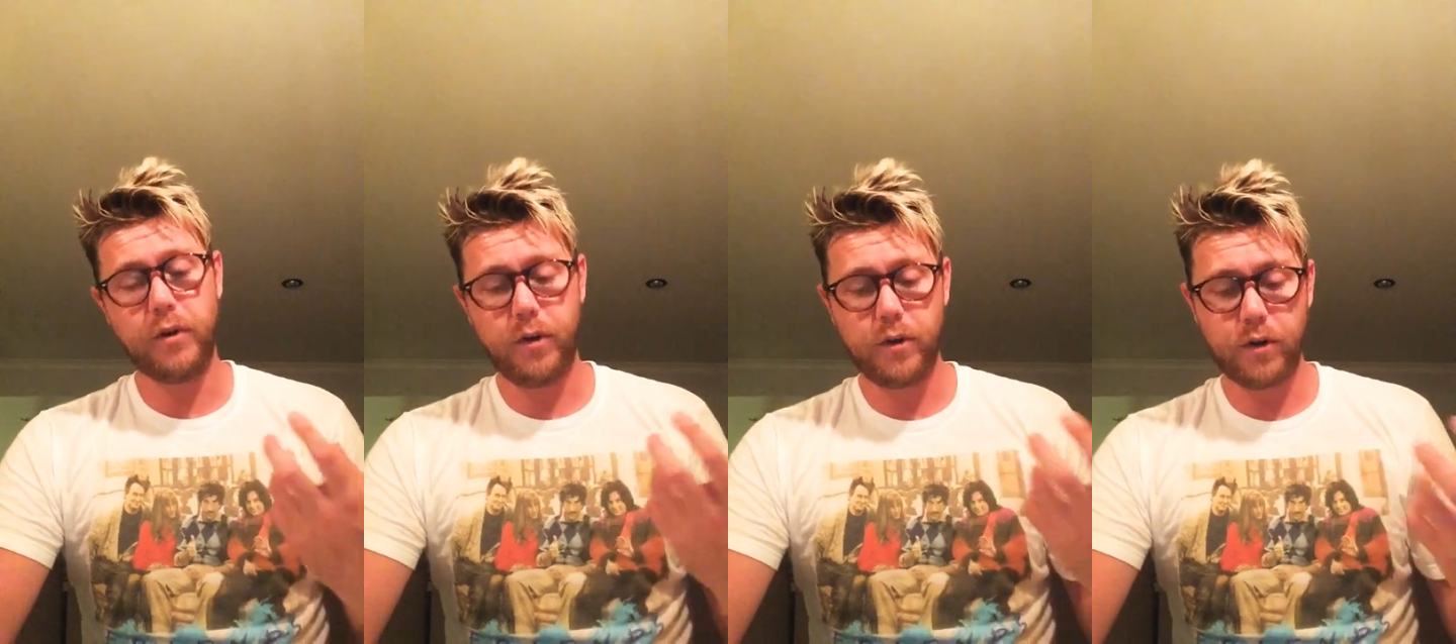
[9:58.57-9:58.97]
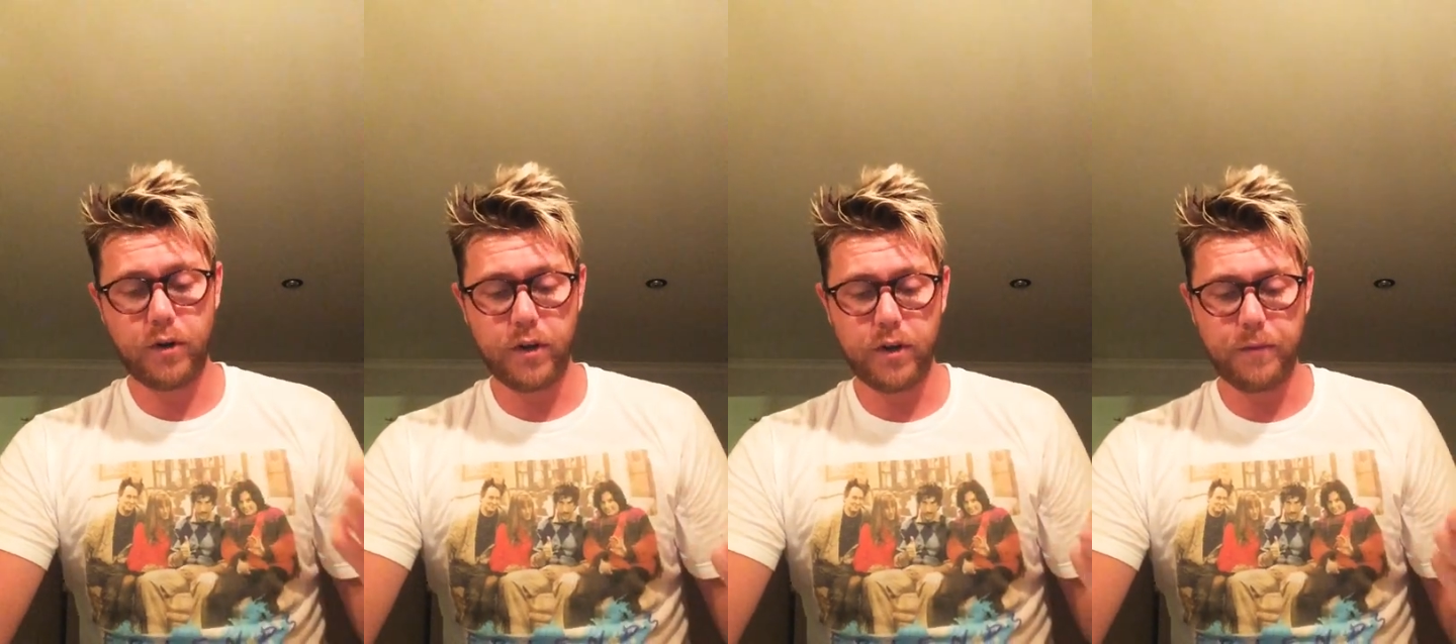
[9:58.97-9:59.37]

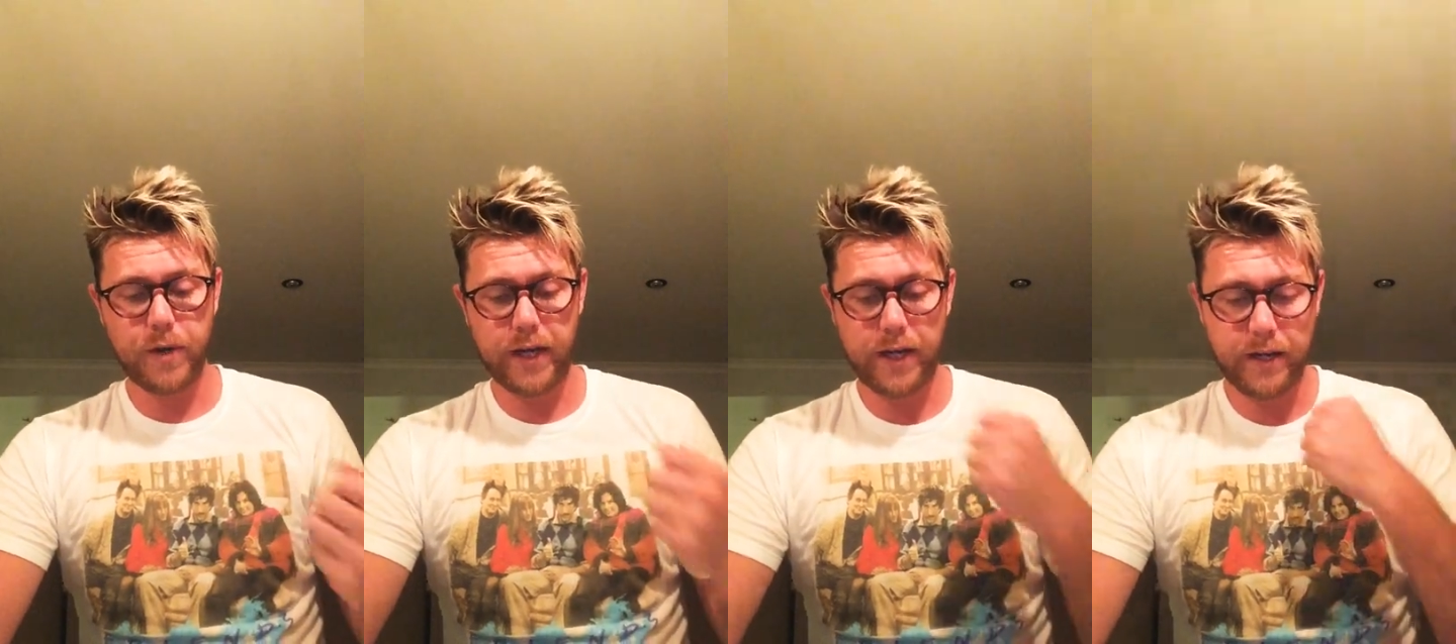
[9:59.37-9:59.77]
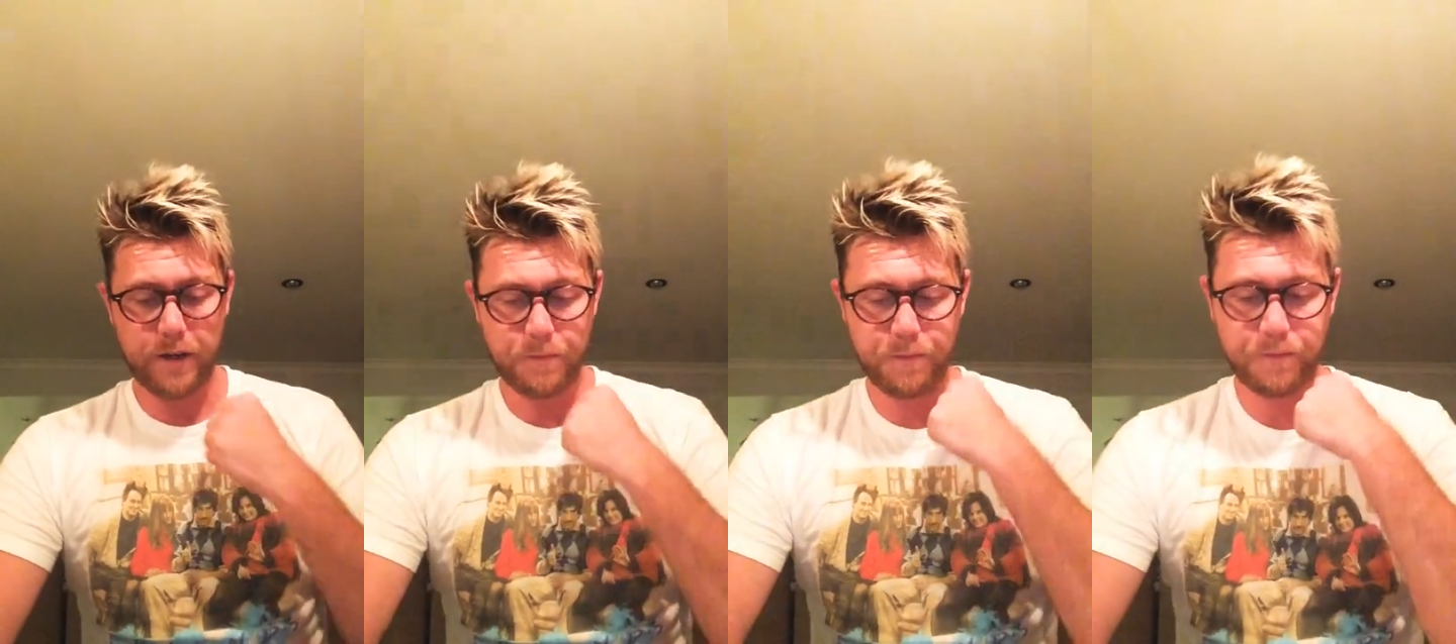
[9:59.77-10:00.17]
or
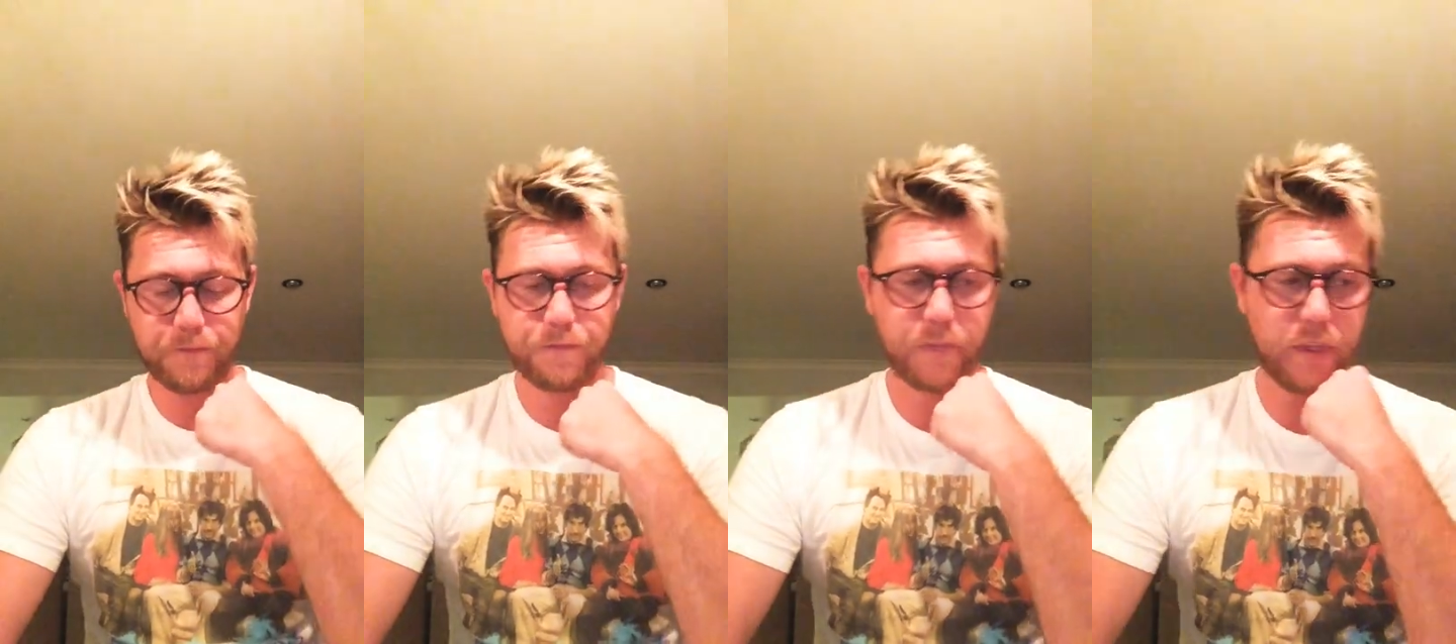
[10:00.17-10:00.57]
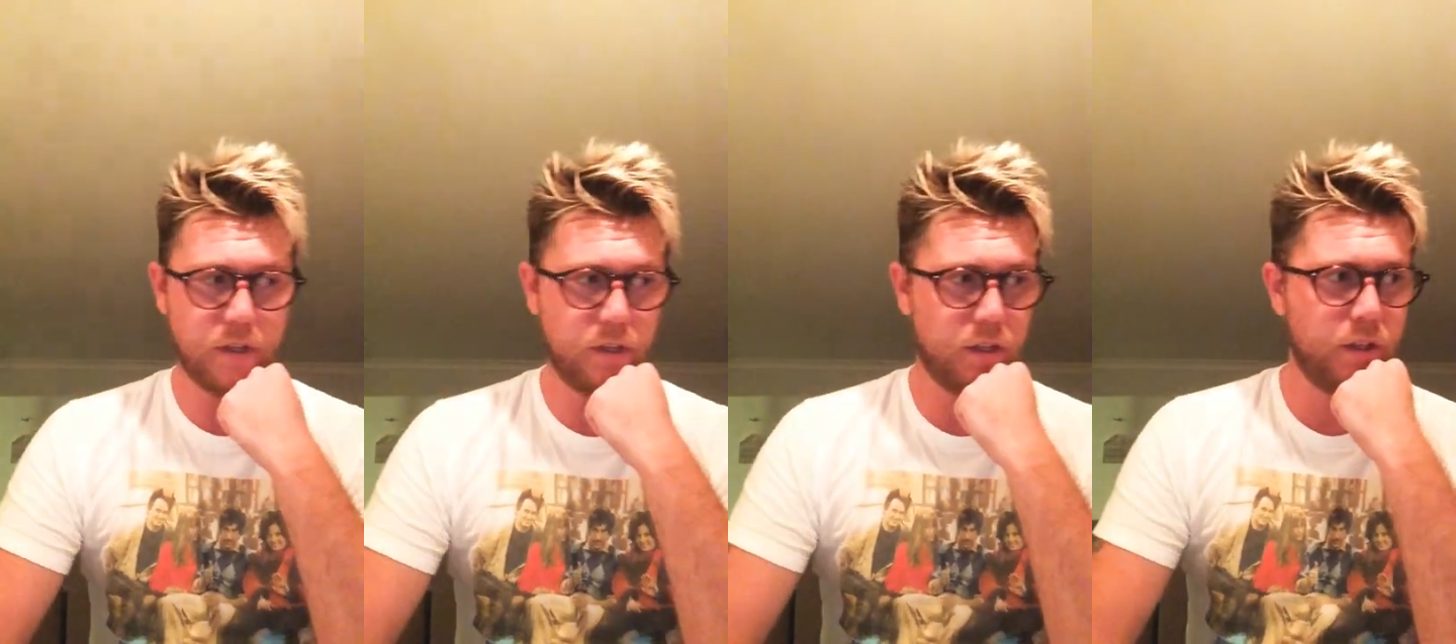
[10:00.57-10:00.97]

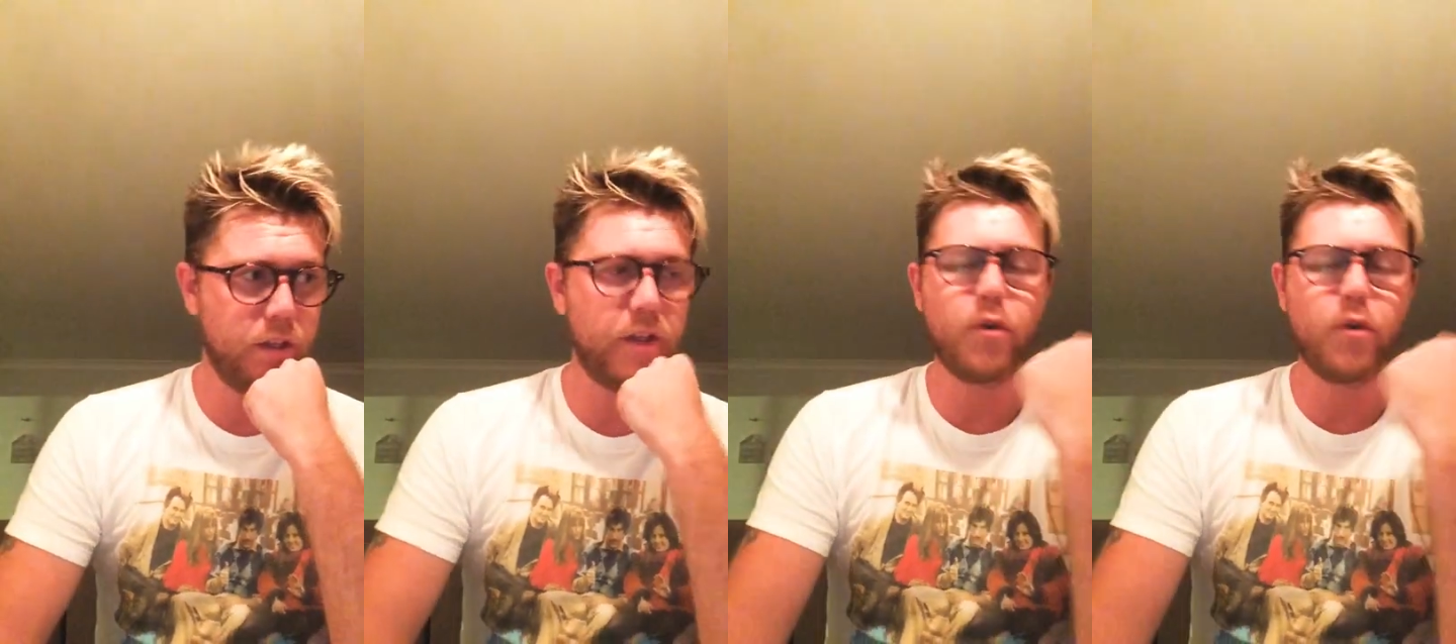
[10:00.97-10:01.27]
They're